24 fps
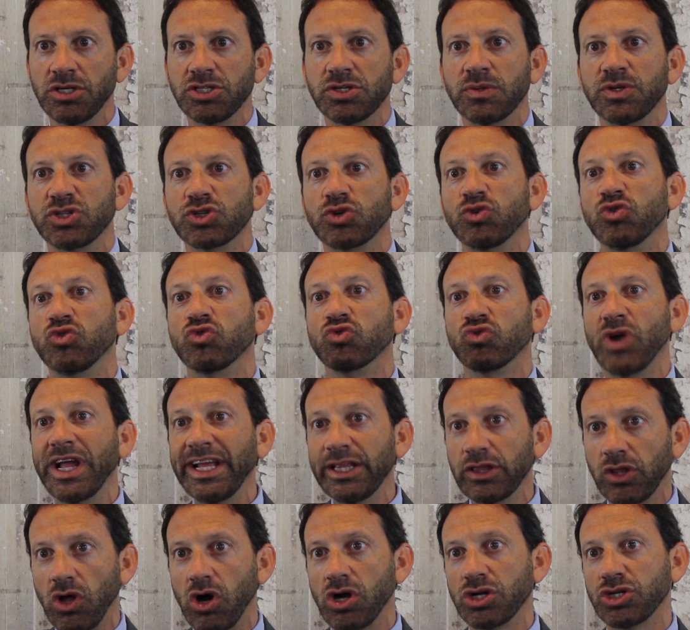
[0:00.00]
So it's a
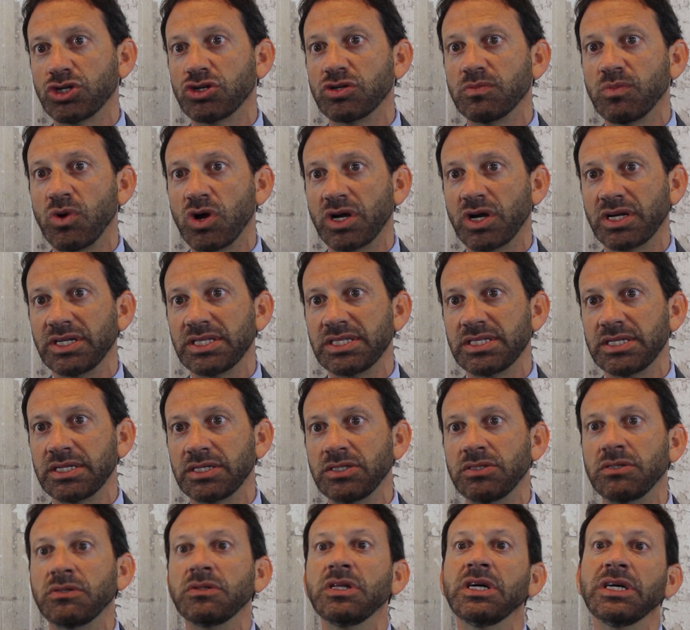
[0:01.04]
great long-term market
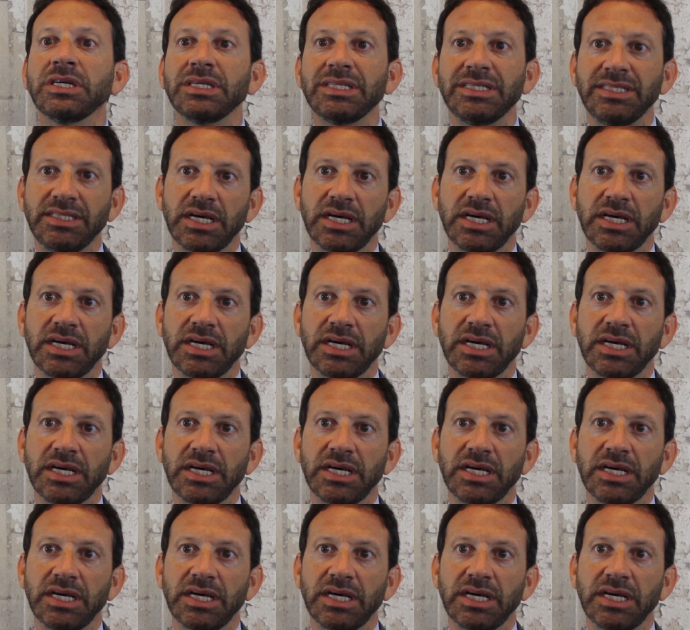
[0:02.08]
signal,